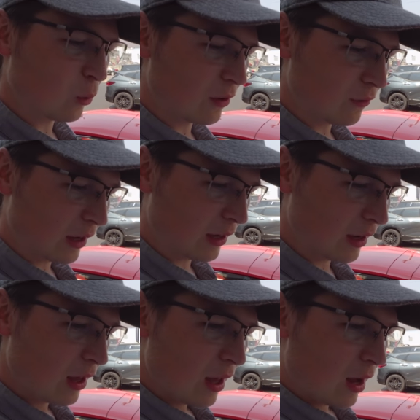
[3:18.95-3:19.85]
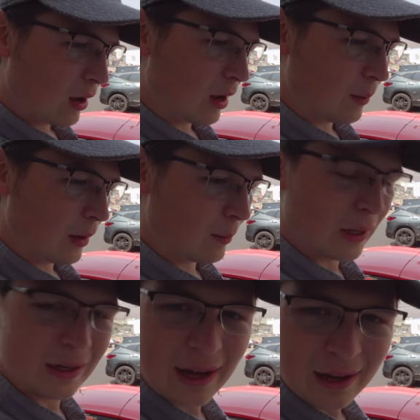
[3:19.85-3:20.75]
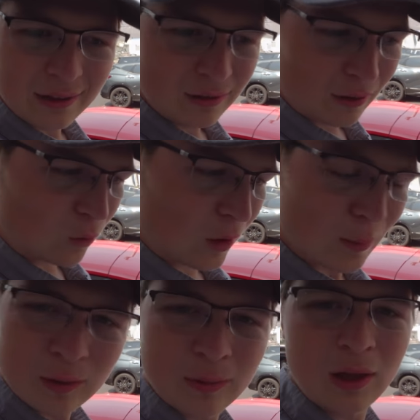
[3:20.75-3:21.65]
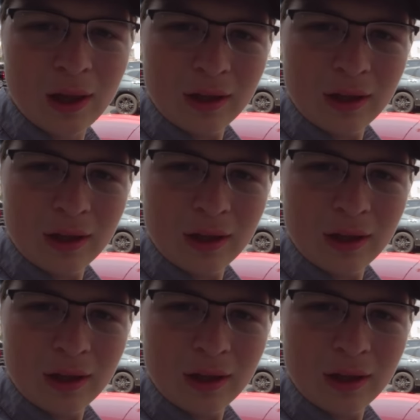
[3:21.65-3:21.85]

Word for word: You want to find um, um, a nice and reputable